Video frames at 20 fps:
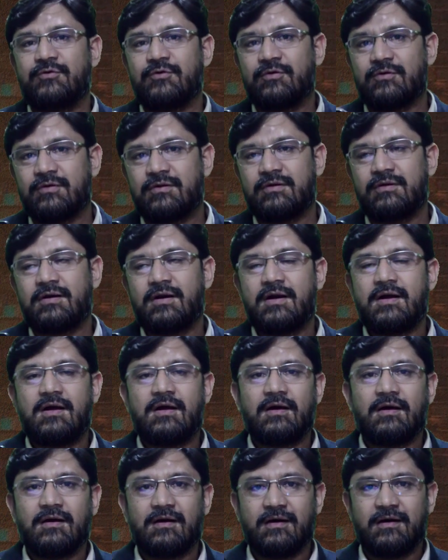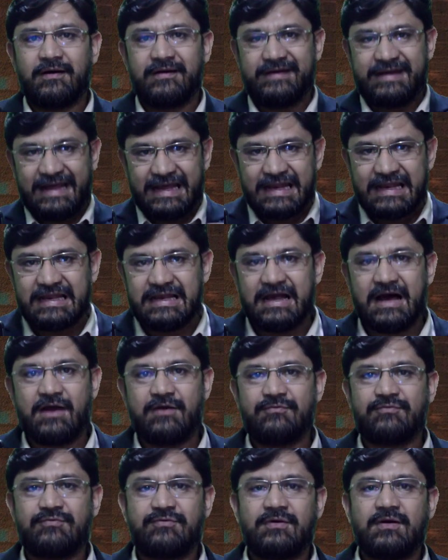your daily
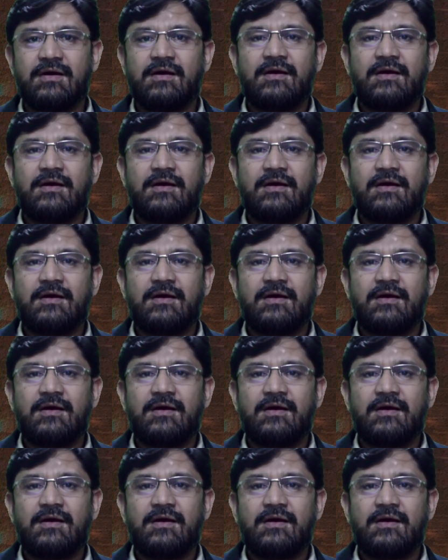life.